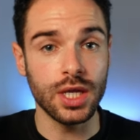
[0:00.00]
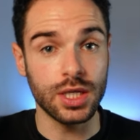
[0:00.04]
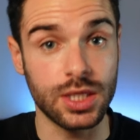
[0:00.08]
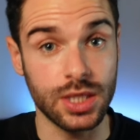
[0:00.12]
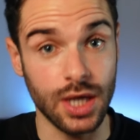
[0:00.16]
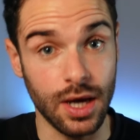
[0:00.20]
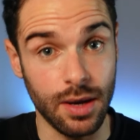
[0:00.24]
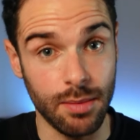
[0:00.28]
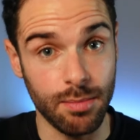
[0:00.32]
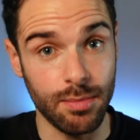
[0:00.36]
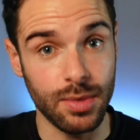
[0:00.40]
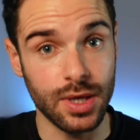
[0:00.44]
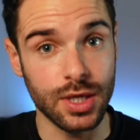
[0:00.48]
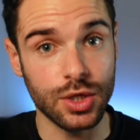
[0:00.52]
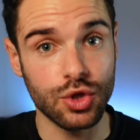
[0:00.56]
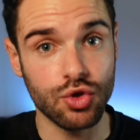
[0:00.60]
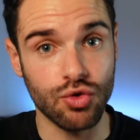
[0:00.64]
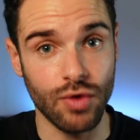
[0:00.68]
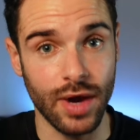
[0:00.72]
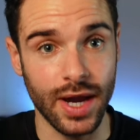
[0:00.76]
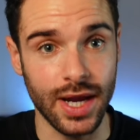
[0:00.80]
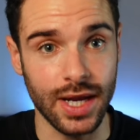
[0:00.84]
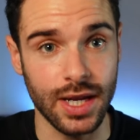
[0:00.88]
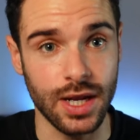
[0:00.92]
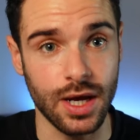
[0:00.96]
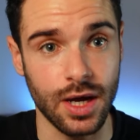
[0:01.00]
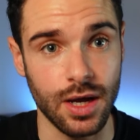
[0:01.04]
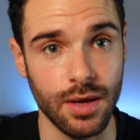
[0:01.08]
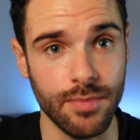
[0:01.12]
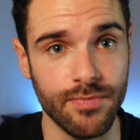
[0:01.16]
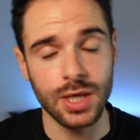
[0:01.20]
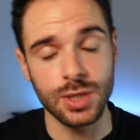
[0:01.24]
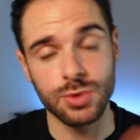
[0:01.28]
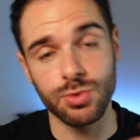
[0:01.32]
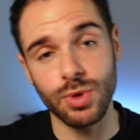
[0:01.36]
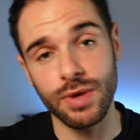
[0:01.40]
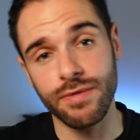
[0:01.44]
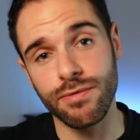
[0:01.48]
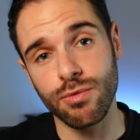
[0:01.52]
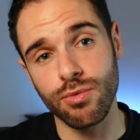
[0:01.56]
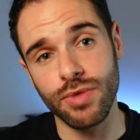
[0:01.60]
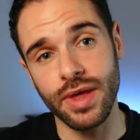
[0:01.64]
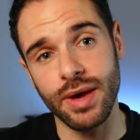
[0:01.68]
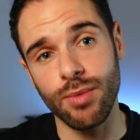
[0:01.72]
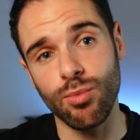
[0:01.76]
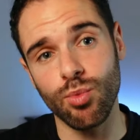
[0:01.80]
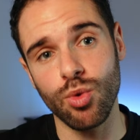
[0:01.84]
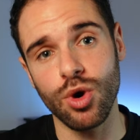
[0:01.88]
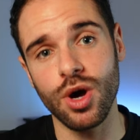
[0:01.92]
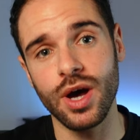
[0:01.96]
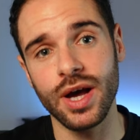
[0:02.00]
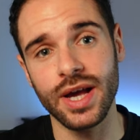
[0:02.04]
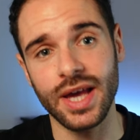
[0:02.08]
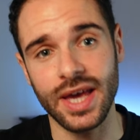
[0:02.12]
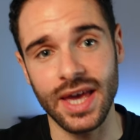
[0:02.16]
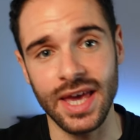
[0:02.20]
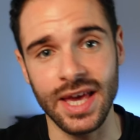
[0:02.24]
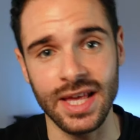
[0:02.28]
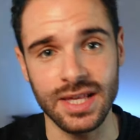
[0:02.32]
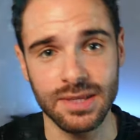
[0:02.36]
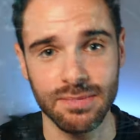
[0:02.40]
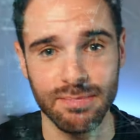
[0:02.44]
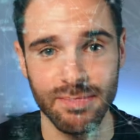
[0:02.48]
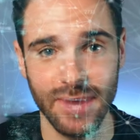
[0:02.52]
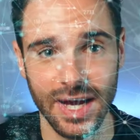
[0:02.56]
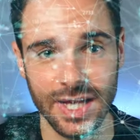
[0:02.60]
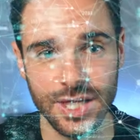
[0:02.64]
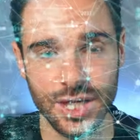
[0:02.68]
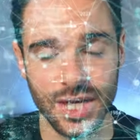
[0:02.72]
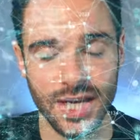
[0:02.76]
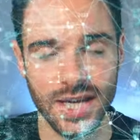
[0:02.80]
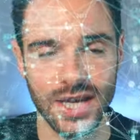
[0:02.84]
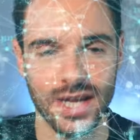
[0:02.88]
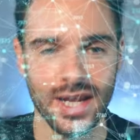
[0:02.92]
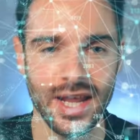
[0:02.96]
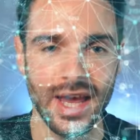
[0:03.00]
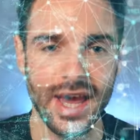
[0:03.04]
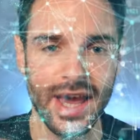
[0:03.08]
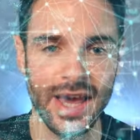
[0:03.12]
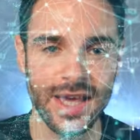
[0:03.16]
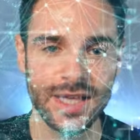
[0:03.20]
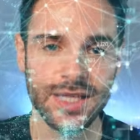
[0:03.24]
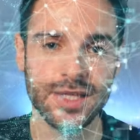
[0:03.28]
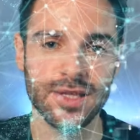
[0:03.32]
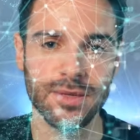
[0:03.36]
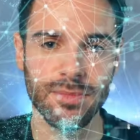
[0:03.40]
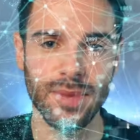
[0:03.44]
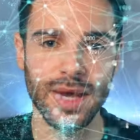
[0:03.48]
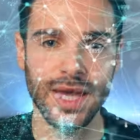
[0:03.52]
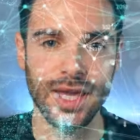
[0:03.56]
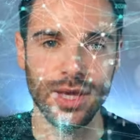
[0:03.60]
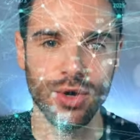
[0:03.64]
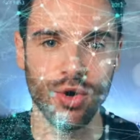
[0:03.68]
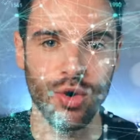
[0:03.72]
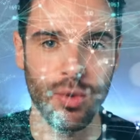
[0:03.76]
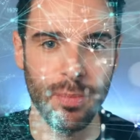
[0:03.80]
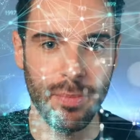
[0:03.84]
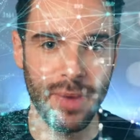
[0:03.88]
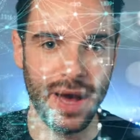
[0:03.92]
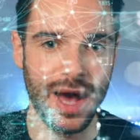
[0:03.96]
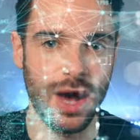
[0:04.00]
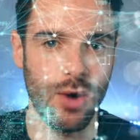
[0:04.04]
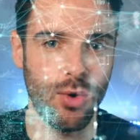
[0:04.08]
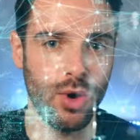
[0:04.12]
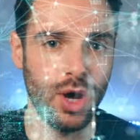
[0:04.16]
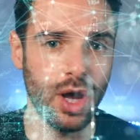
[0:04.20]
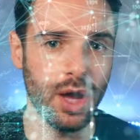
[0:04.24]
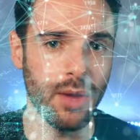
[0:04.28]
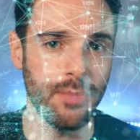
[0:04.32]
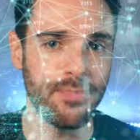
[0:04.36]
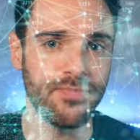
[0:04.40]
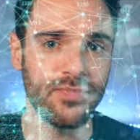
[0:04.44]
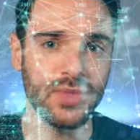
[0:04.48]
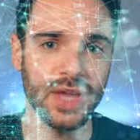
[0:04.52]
dumb trainer. Zwift will then work its magic and estimate your power.